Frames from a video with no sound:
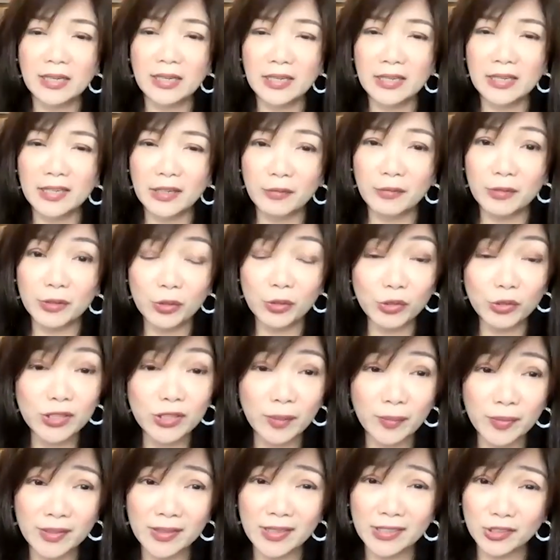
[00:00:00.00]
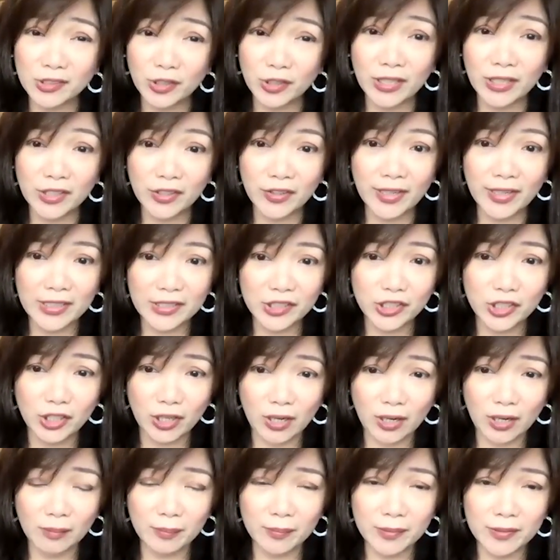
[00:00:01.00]
Can we do something that's going to create
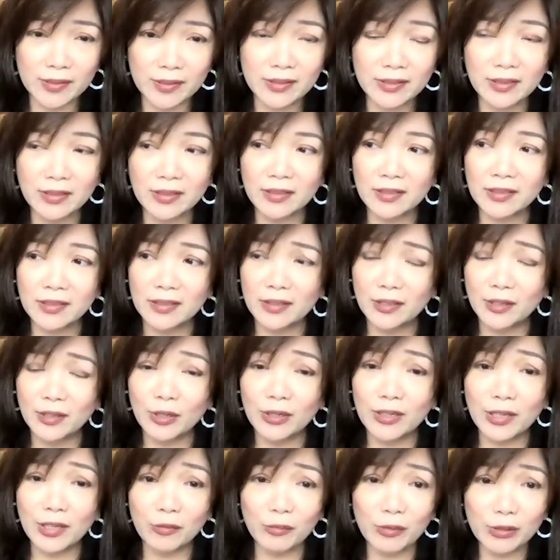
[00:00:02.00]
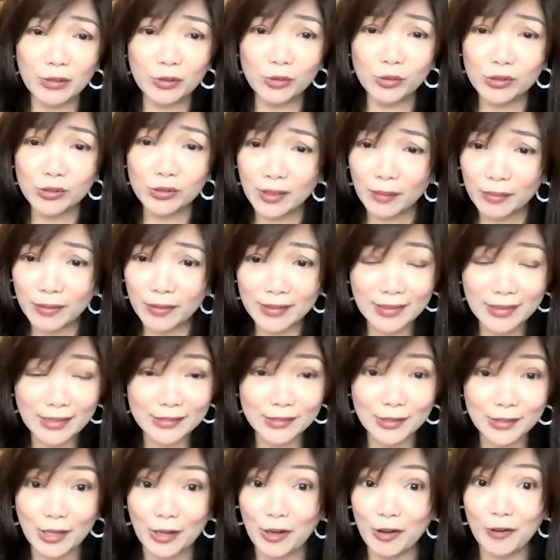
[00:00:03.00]
jobs? Can we do something
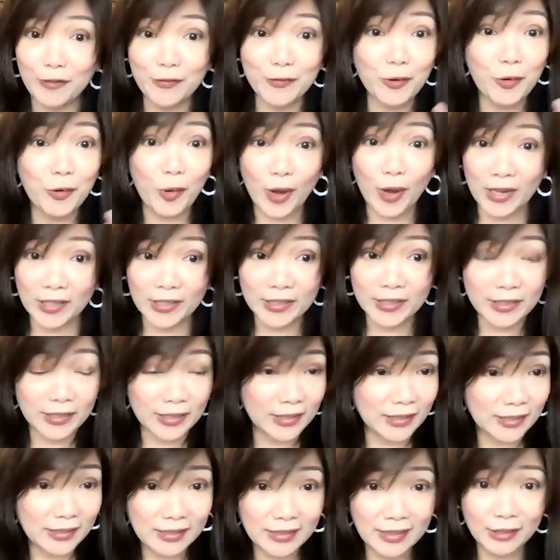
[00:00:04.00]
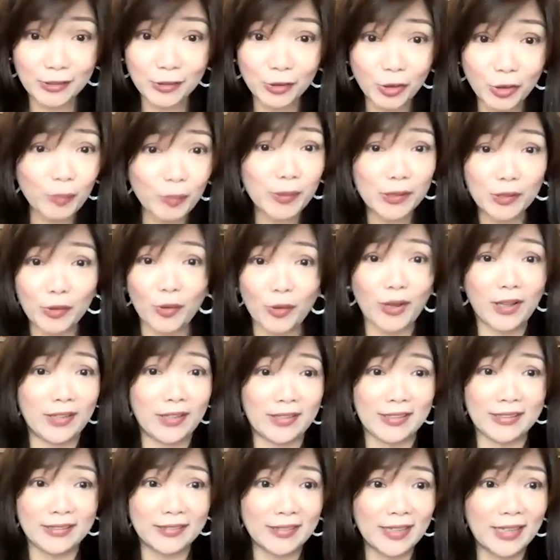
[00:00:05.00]
that's of quality, like global
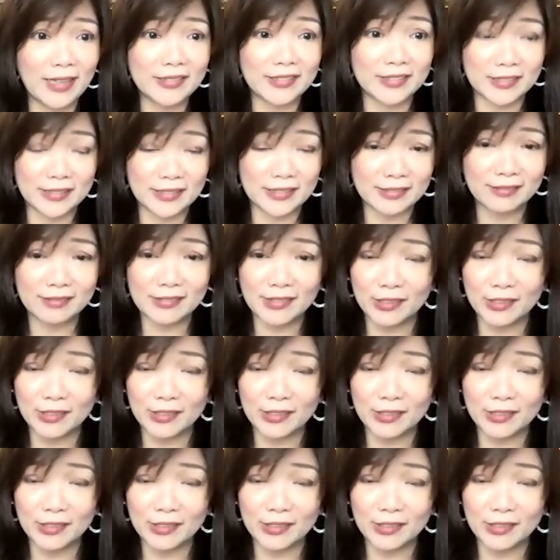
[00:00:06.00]
quality, not just